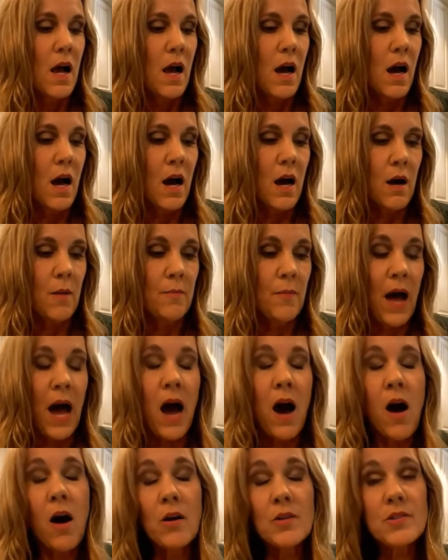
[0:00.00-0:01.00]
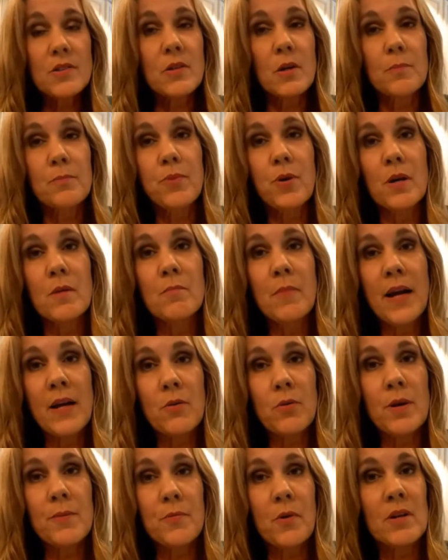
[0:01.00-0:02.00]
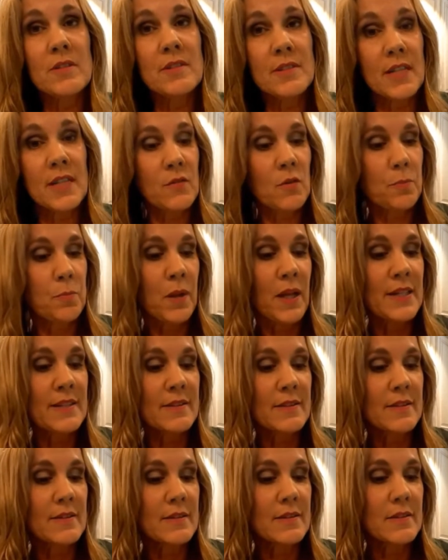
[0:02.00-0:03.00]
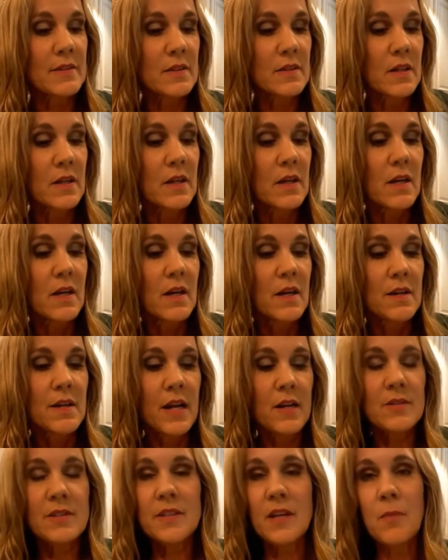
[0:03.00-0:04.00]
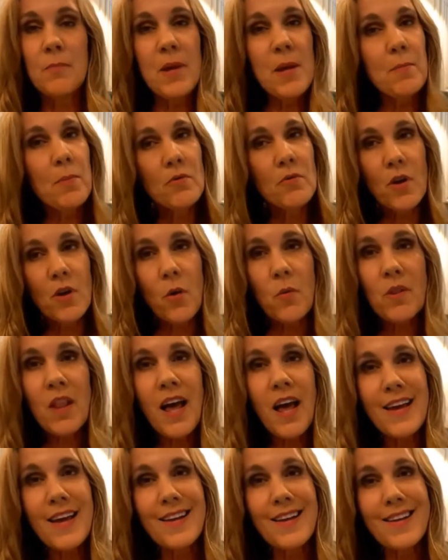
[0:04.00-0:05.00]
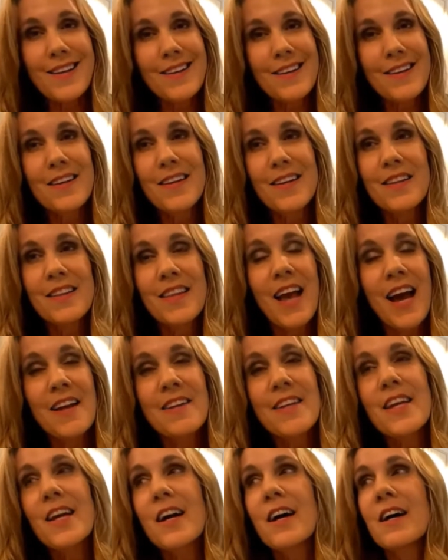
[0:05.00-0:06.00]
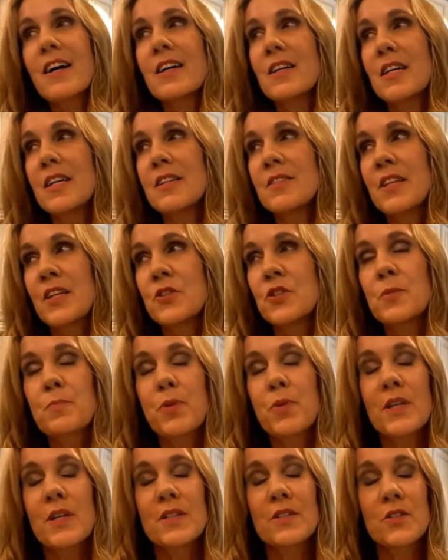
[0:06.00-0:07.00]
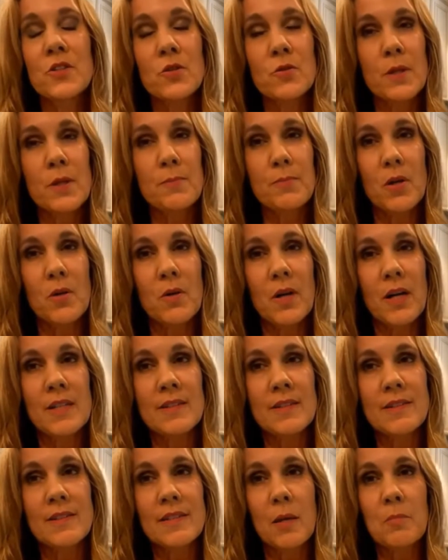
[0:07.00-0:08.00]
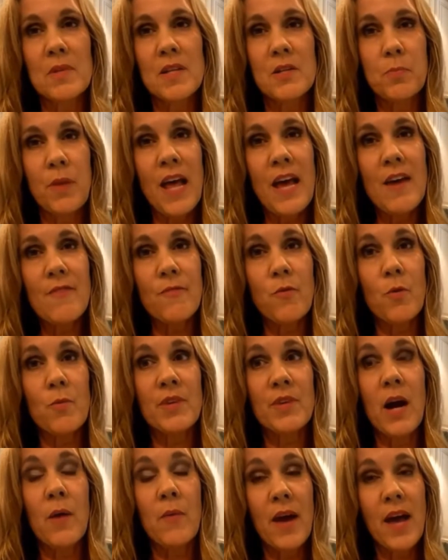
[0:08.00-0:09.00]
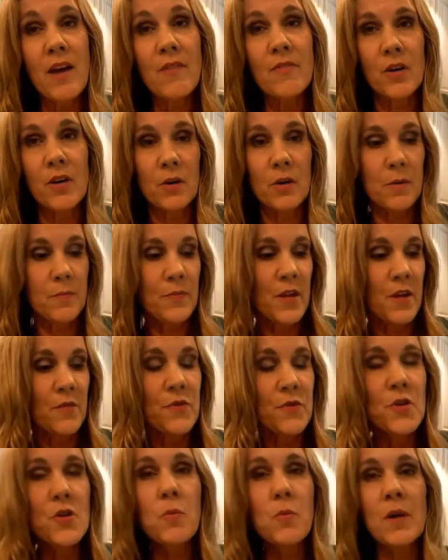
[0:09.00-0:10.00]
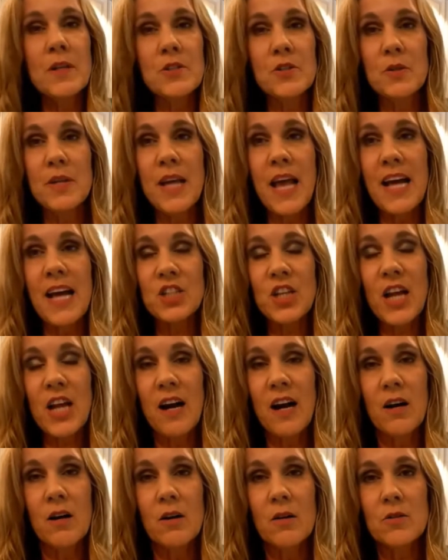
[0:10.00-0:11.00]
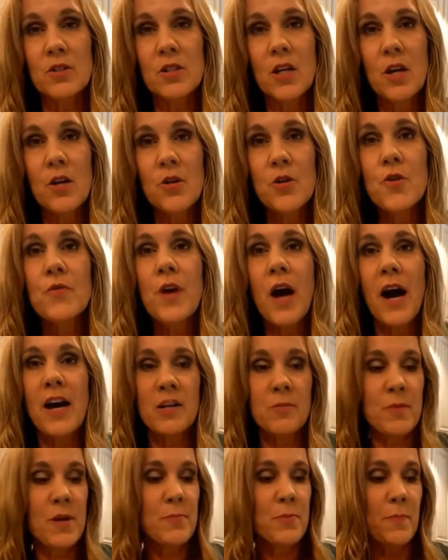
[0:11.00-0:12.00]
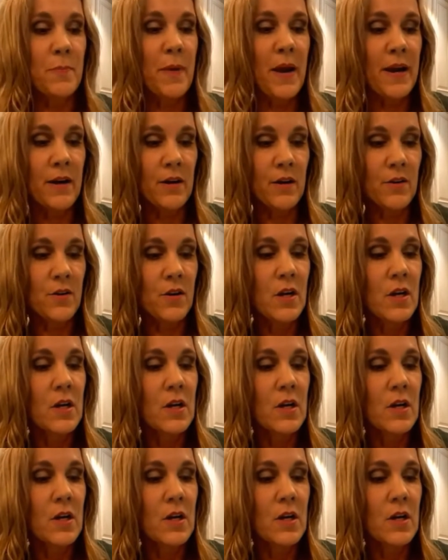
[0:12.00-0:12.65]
I also put my crypto in several places. Now, some people don't like the idea that you put your crypto on some of these platforms. However, if you want to cash out, you've got to be prepared.